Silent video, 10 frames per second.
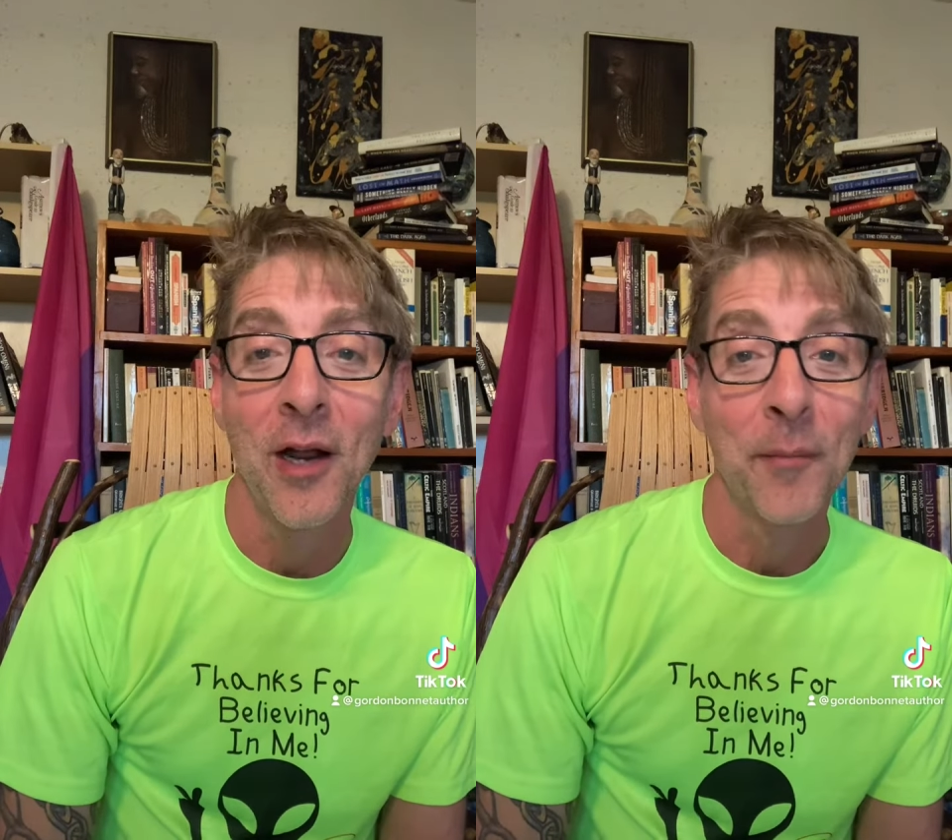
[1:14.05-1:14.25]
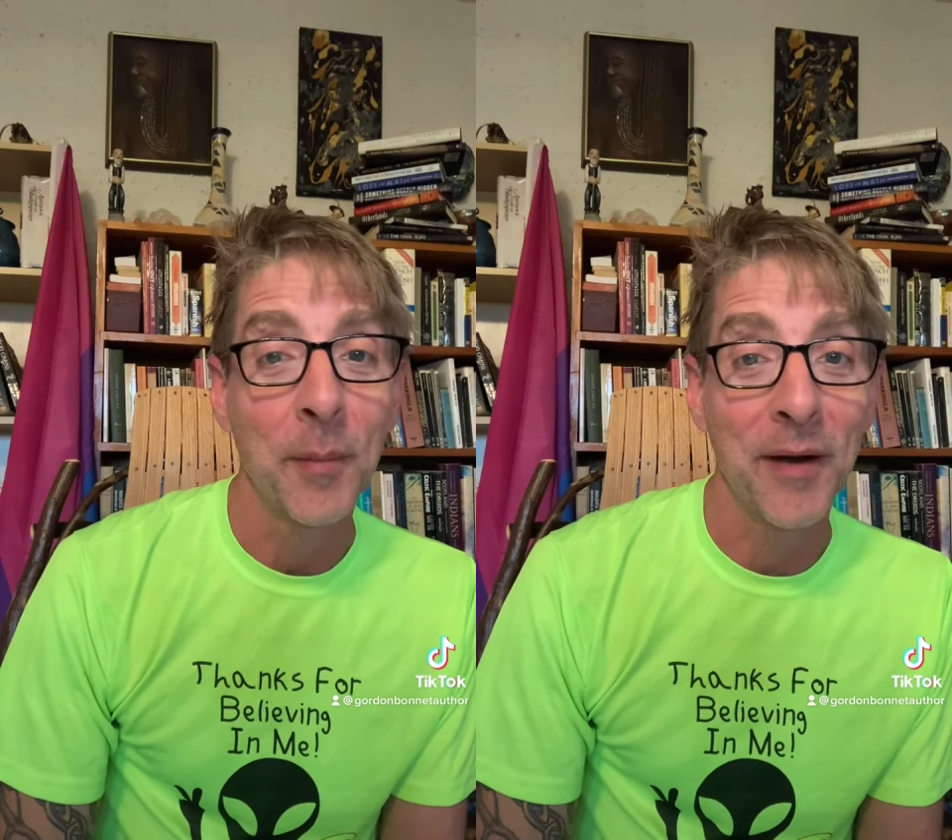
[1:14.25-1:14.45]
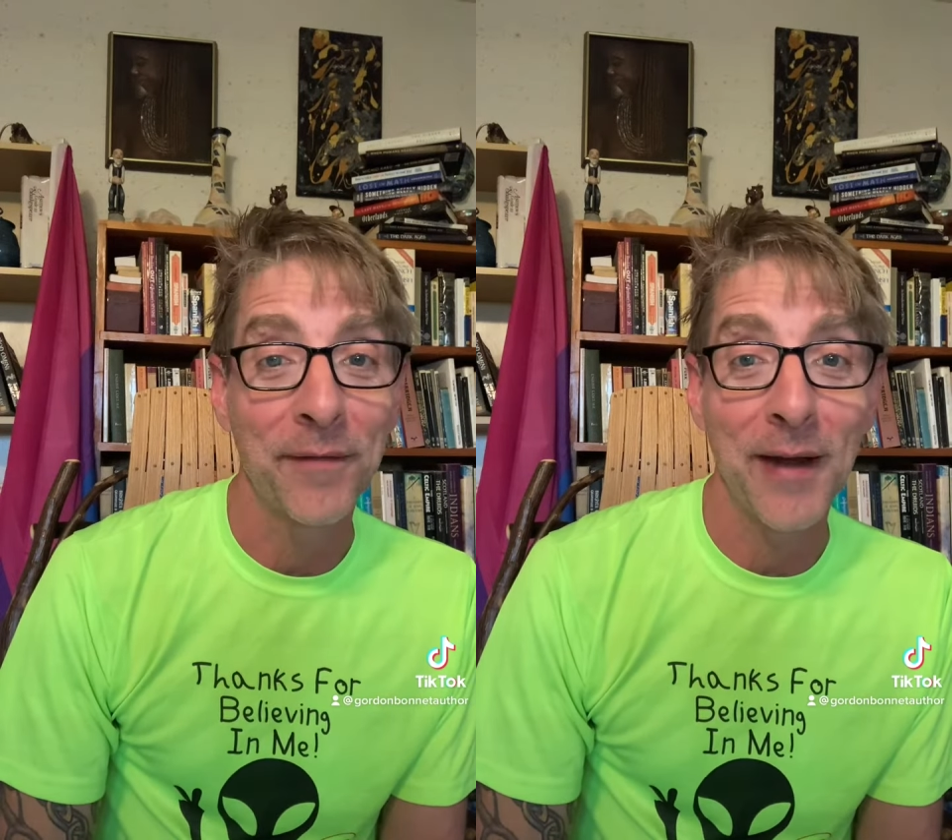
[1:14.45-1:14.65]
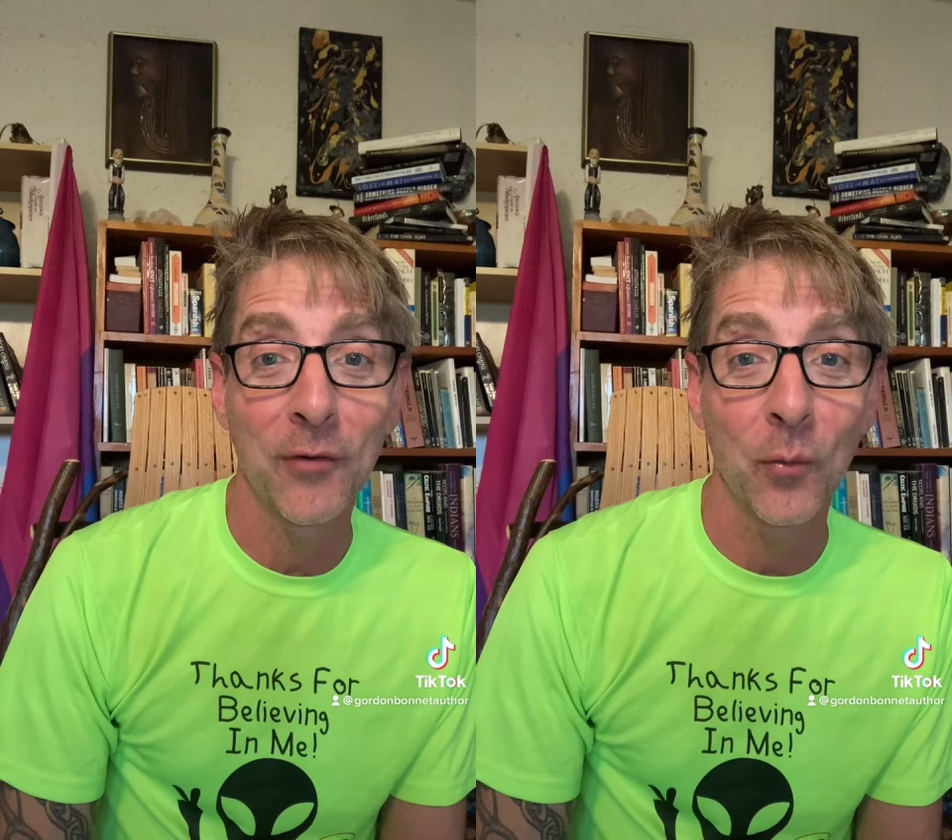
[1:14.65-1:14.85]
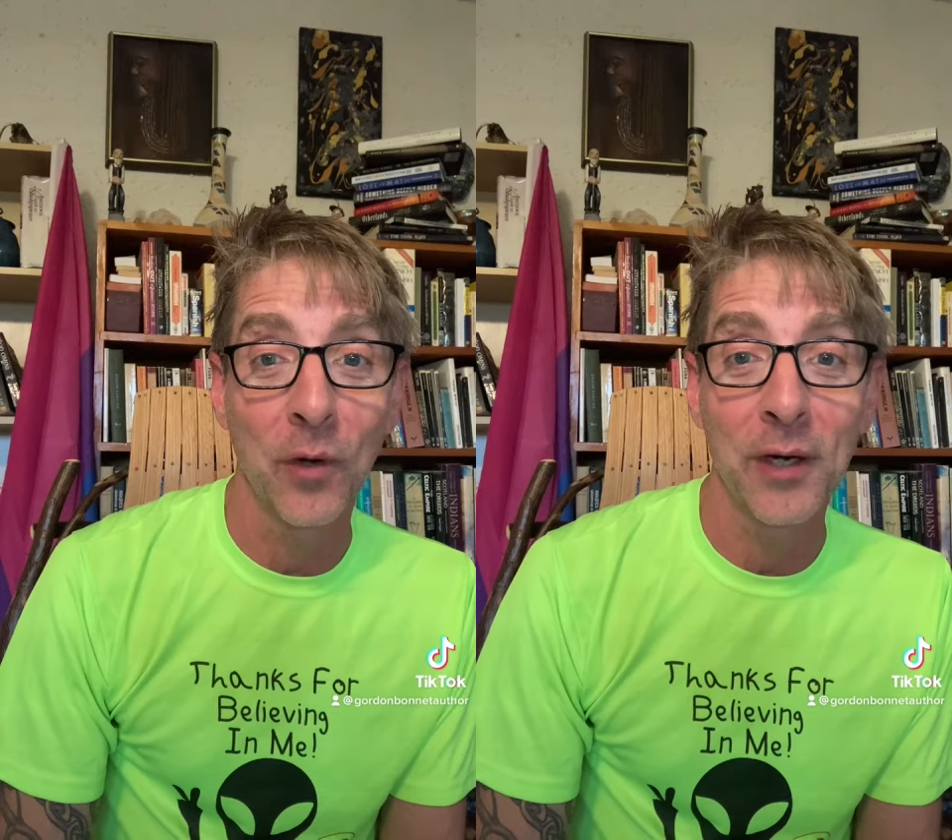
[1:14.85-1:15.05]
but my
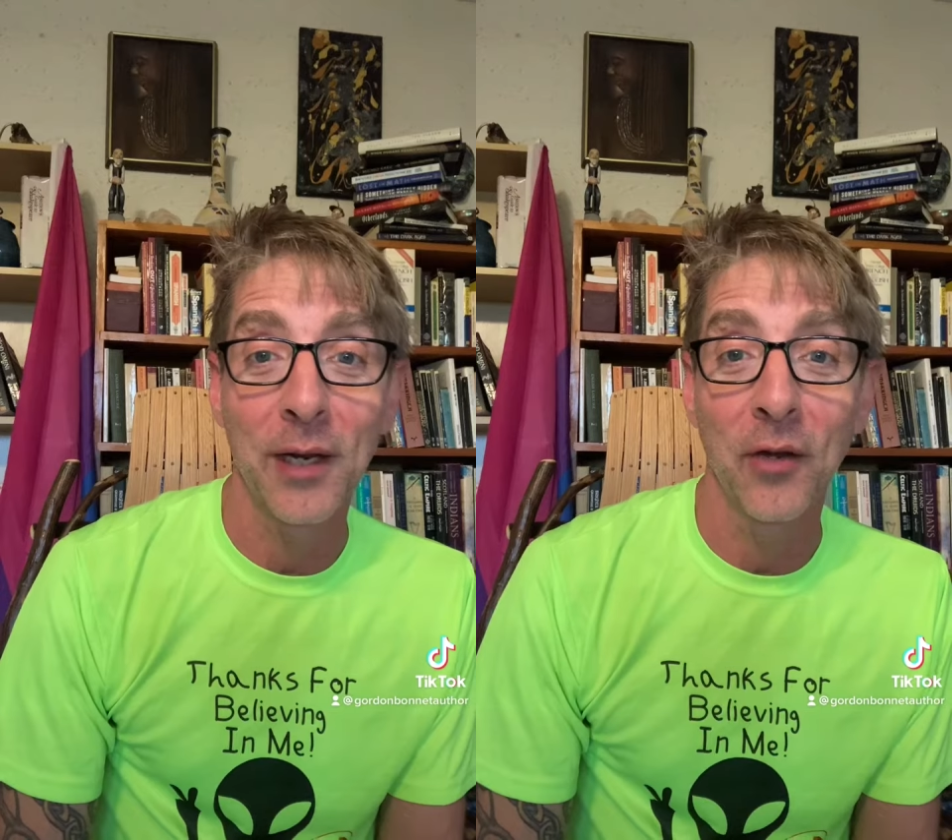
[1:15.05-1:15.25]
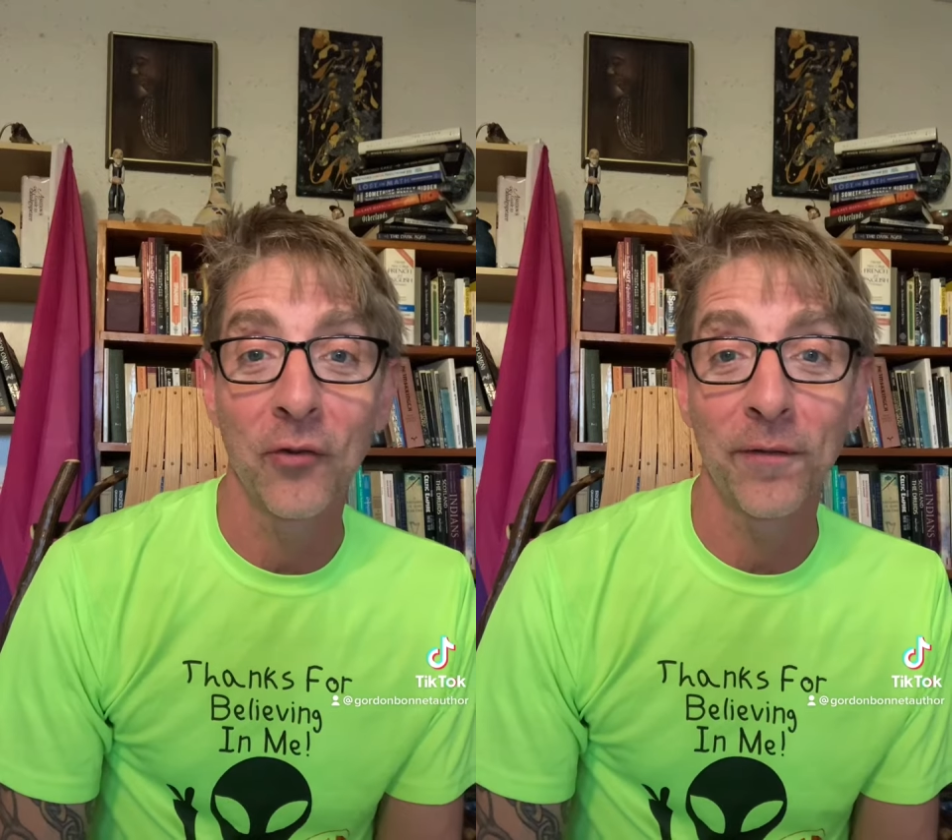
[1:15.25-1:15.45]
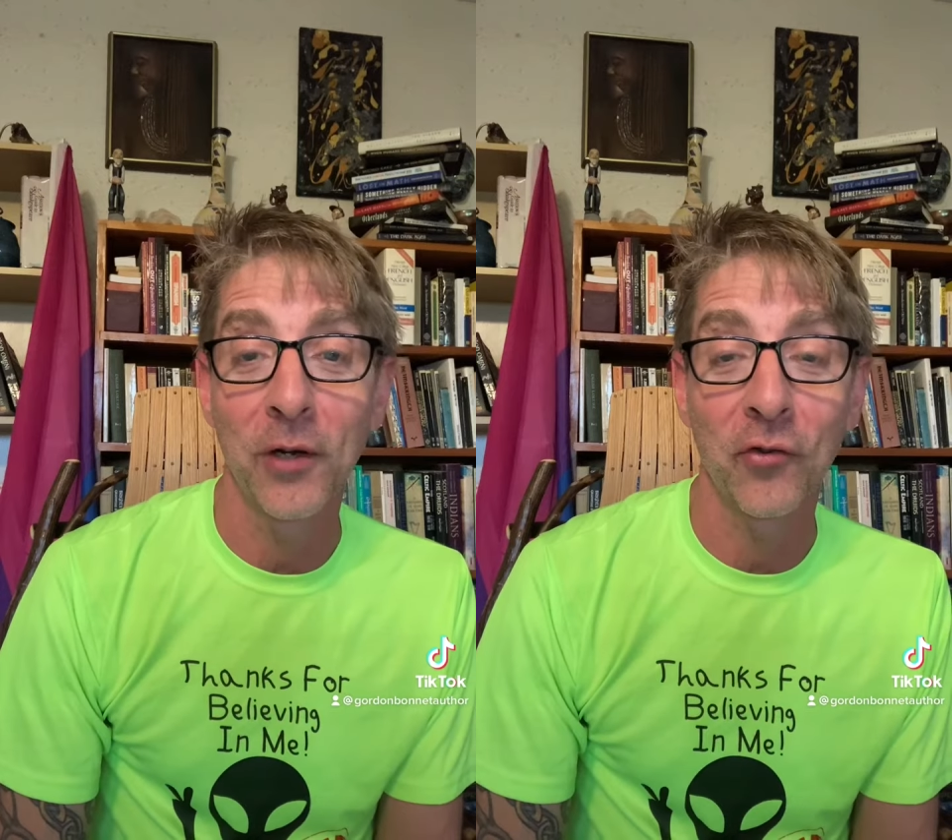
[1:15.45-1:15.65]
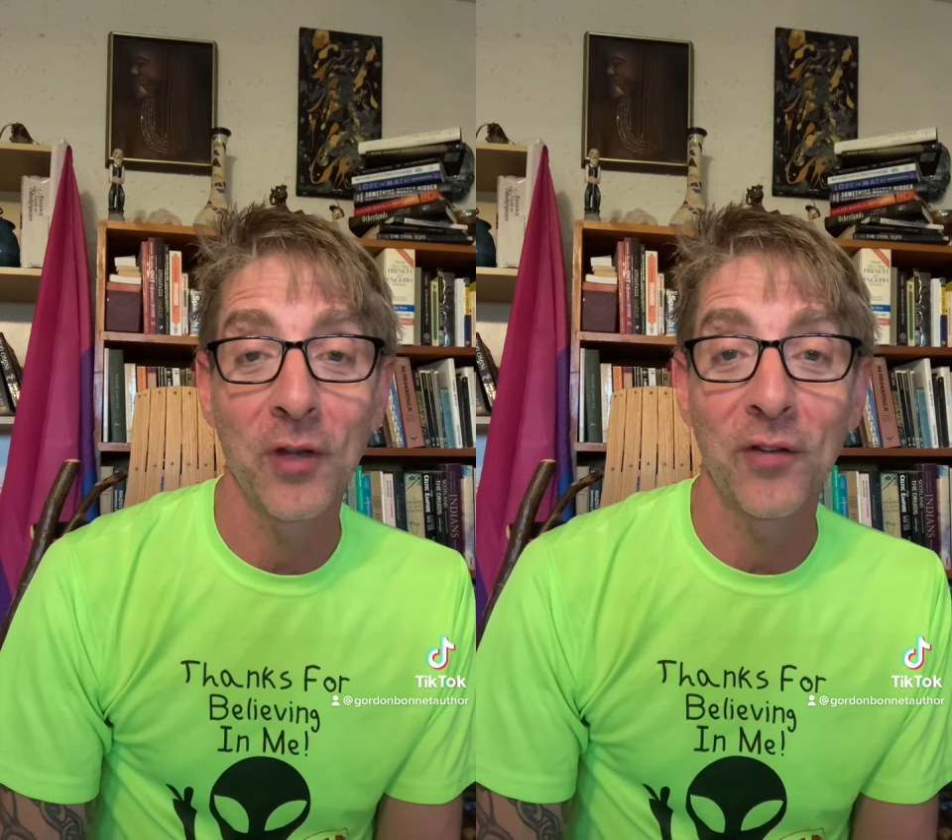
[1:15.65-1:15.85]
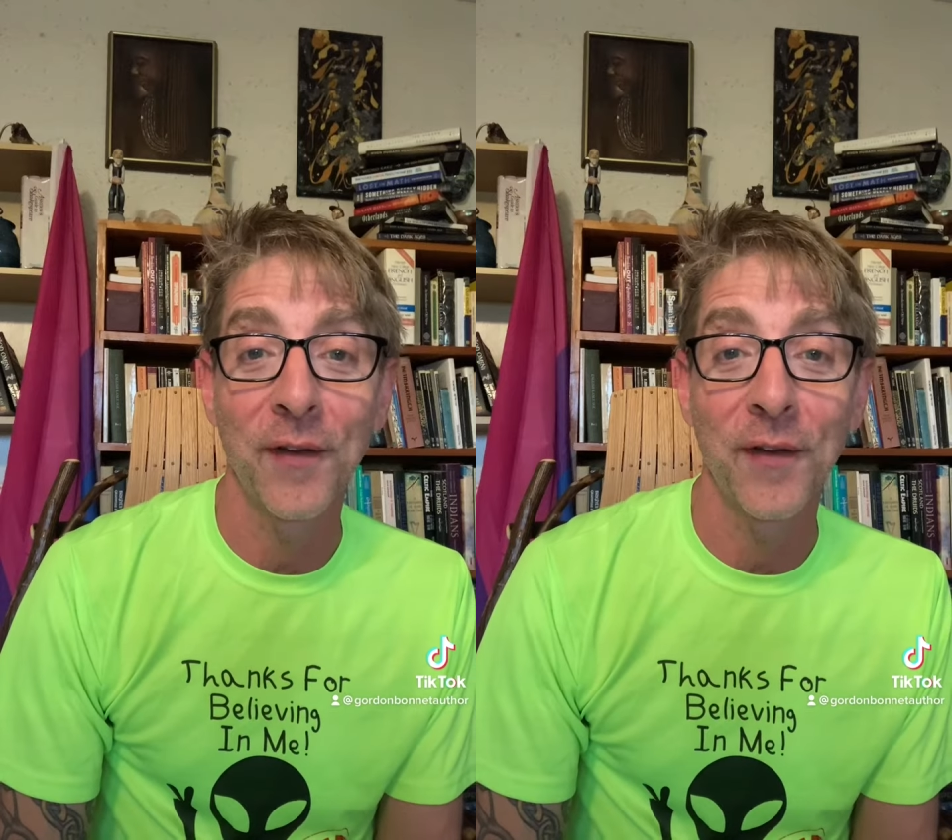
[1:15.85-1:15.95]
favorite one is a fish that's